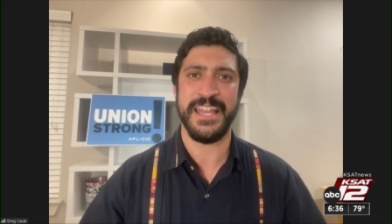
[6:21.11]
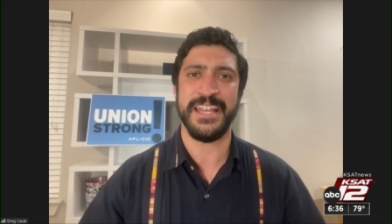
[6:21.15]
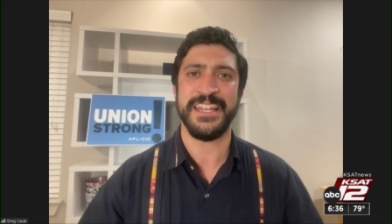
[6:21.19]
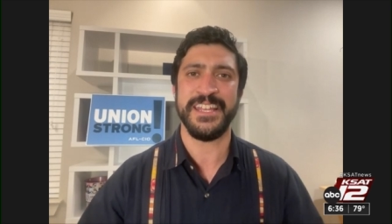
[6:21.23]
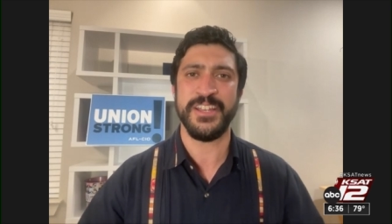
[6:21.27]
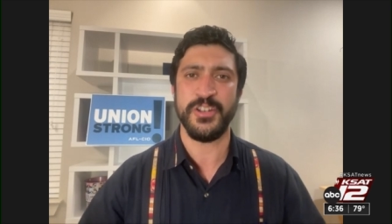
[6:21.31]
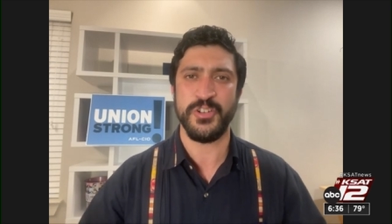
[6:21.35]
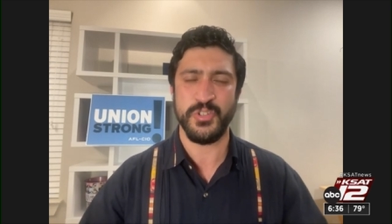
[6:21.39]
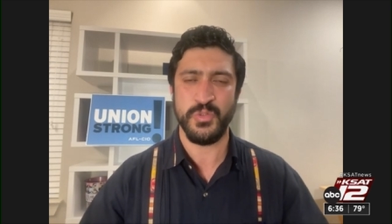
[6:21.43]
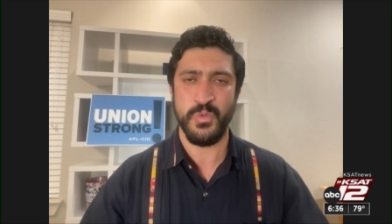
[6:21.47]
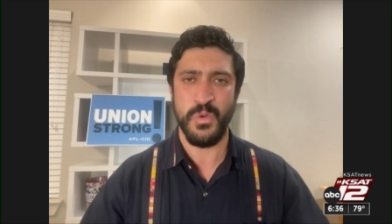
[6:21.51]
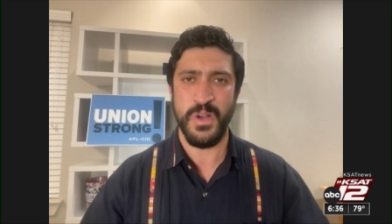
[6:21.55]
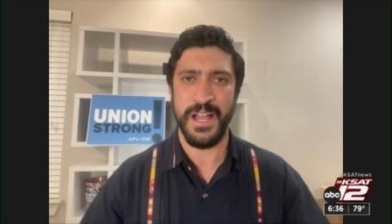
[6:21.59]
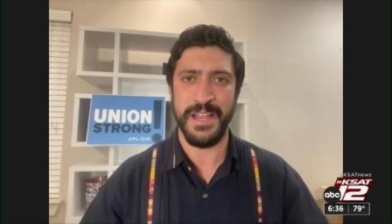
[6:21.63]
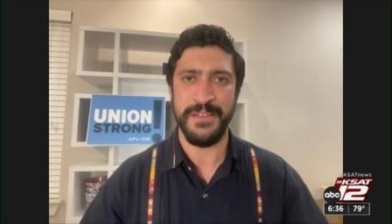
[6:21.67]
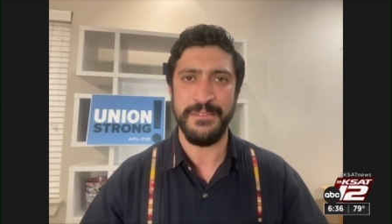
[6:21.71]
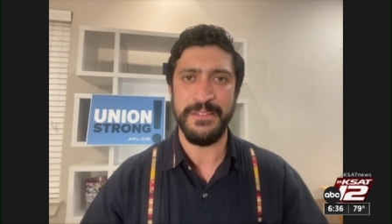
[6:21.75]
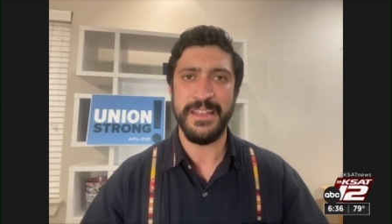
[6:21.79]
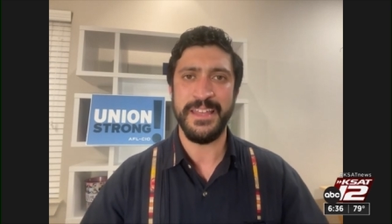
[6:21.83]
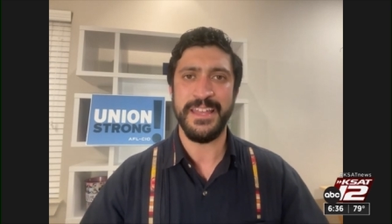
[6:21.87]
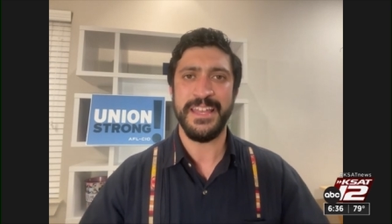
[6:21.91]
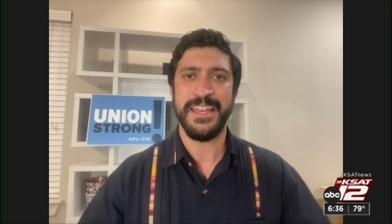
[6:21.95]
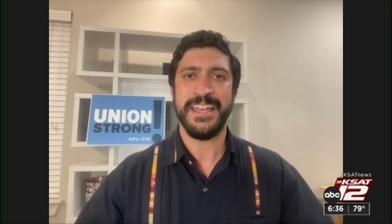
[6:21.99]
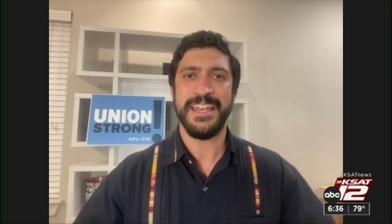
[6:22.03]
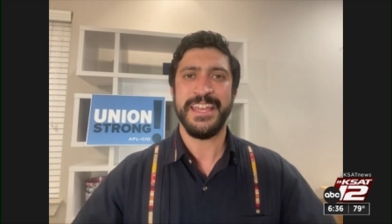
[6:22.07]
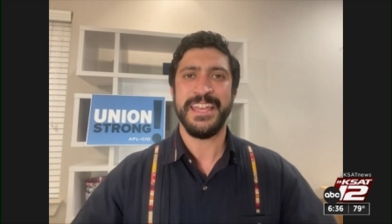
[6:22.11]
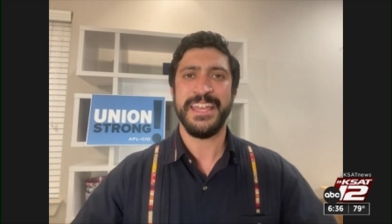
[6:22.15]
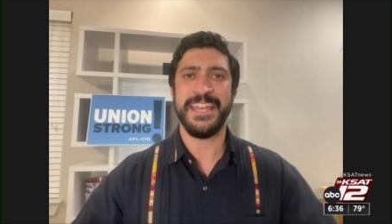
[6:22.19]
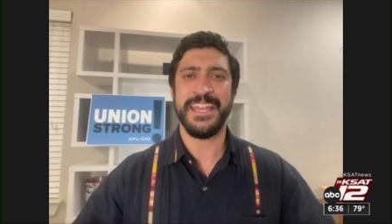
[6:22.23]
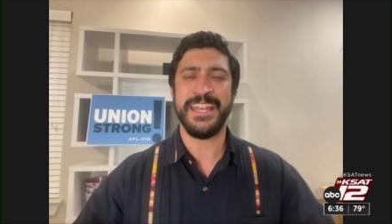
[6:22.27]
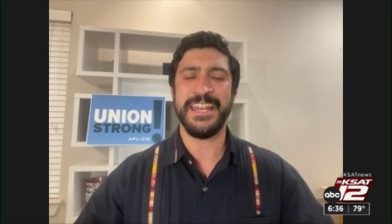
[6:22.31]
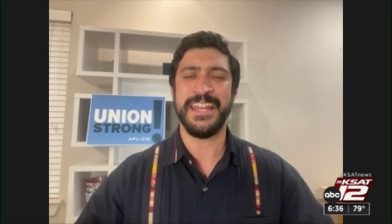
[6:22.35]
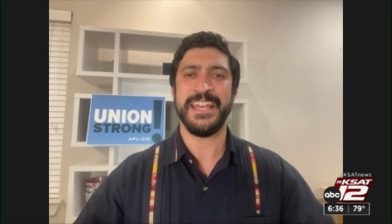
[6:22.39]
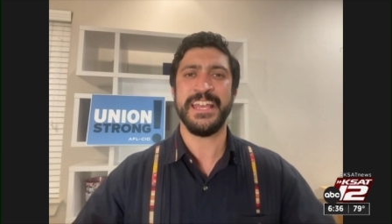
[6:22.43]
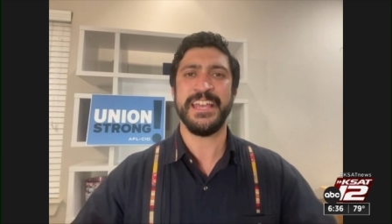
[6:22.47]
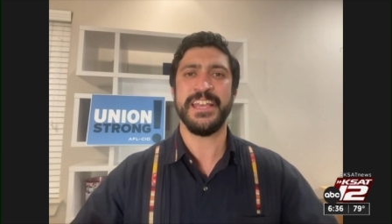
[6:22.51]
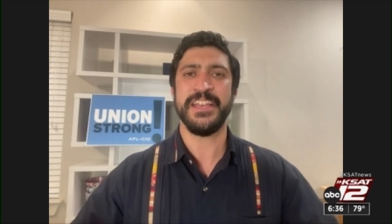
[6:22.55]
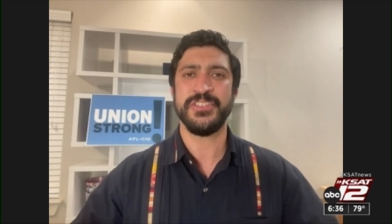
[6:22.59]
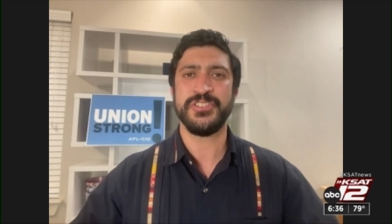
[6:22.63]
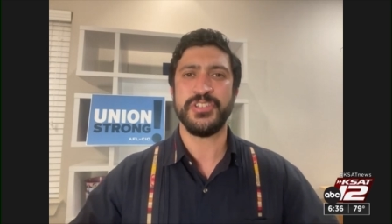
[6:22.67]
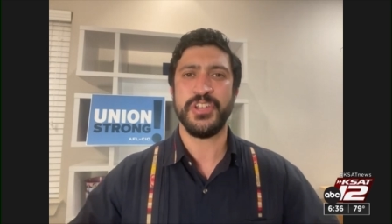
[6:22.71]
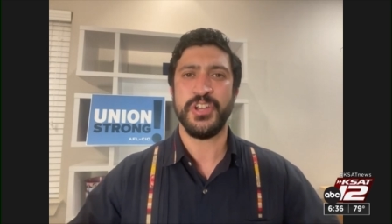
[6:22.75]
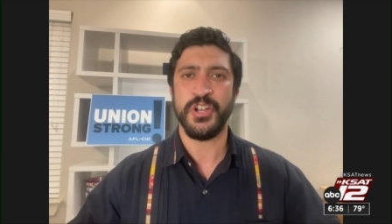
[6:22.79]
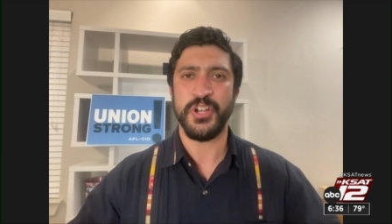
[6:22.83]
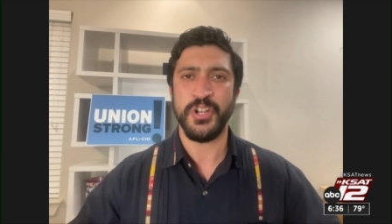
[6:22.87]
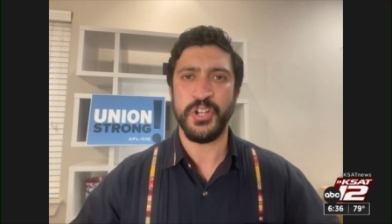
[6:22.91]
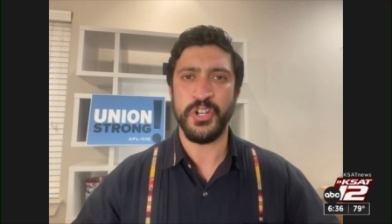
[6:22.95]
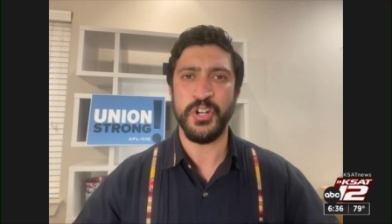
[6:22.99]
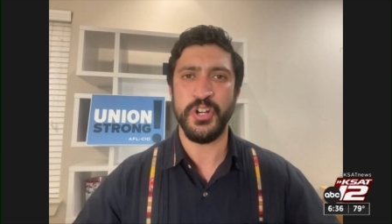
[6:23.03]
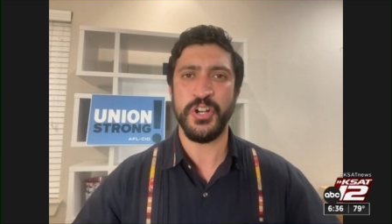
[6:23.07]
And here's why it
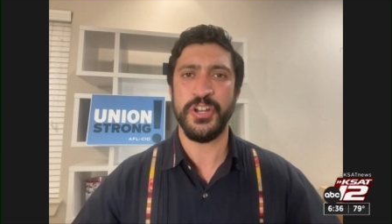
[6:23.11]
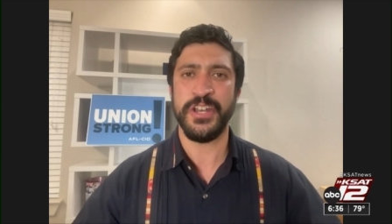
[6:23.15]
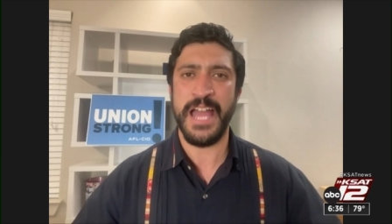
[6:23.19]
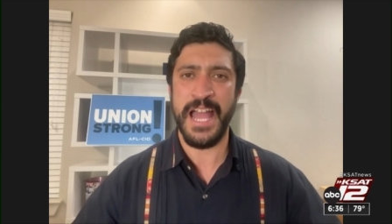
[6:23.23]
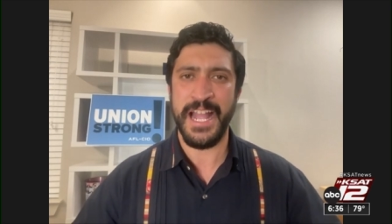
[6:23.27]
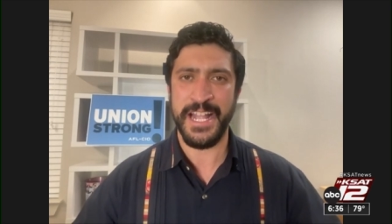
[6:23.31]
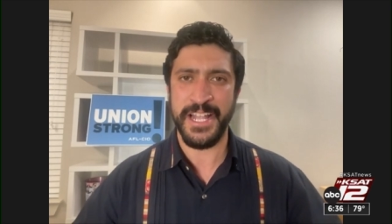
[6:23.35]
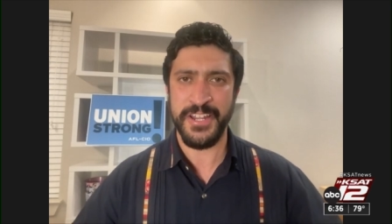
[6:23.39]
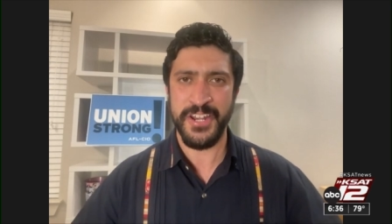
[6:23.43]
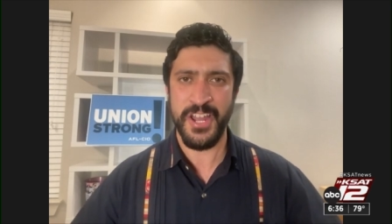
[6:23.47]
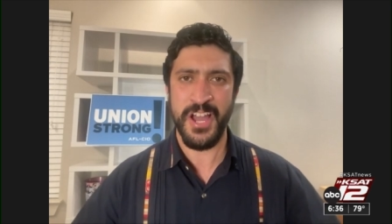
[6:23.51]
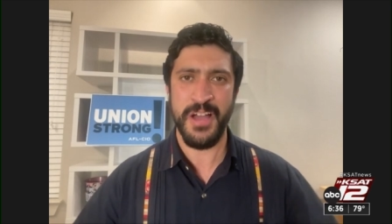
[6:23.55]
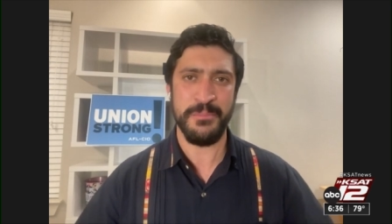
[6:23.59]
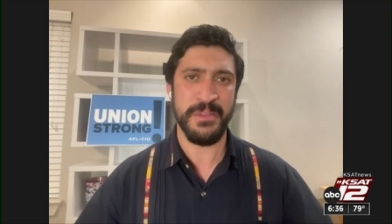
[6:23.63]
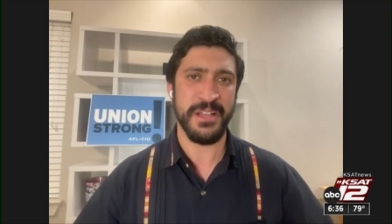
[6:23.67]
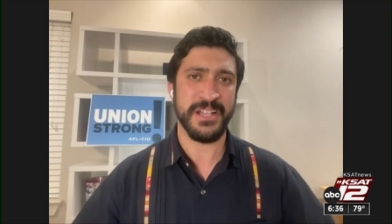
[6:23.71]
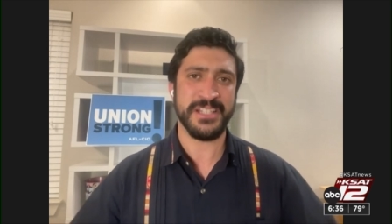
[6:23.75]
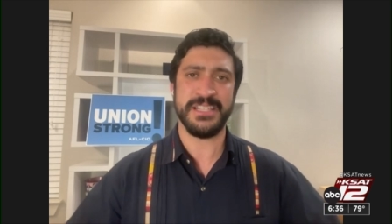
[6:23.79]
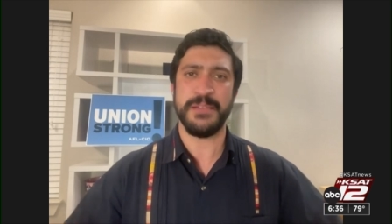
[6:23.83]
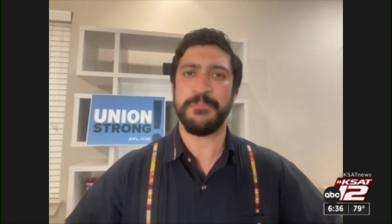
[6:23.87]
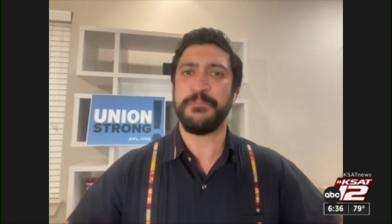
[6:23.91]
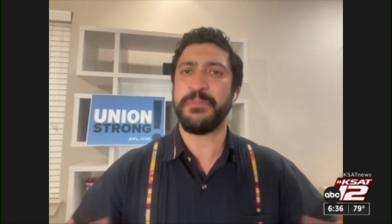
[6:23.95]
is good economics.